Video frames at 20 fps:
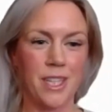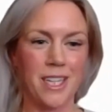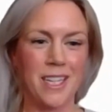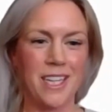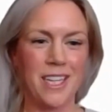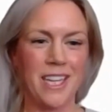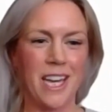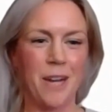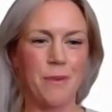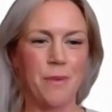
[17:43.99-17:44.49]

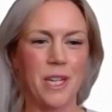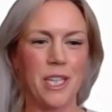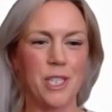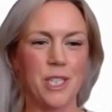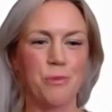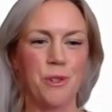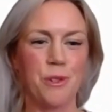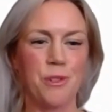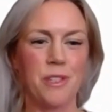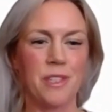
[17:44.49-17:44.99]
And when
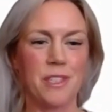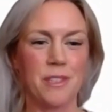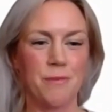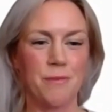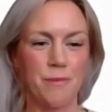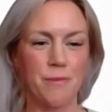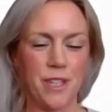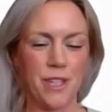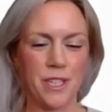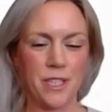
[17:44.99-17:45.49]
it's rooted in
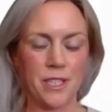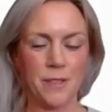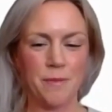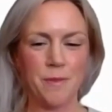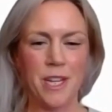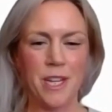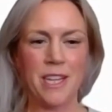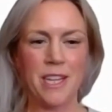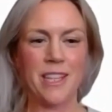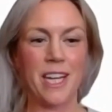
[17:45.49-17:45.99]
fear,
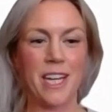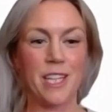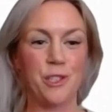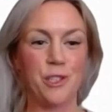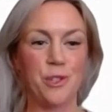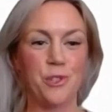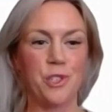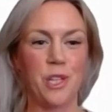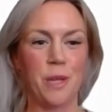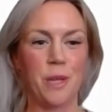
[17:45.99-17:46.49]
that
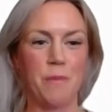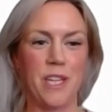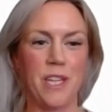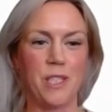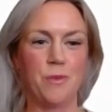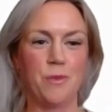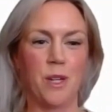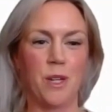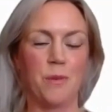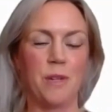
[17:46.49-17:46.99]
usually
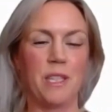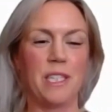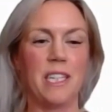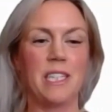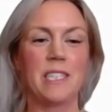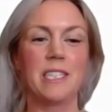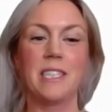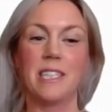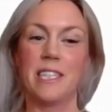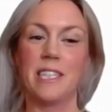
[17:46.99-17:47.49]
means where we
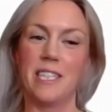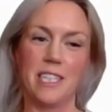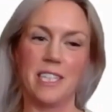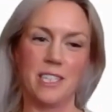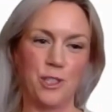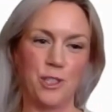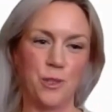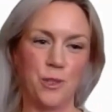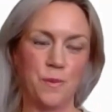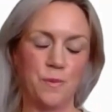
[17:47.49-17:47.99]
need to lean
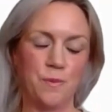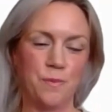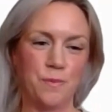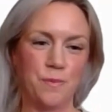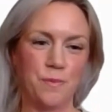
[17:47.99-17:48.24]
into.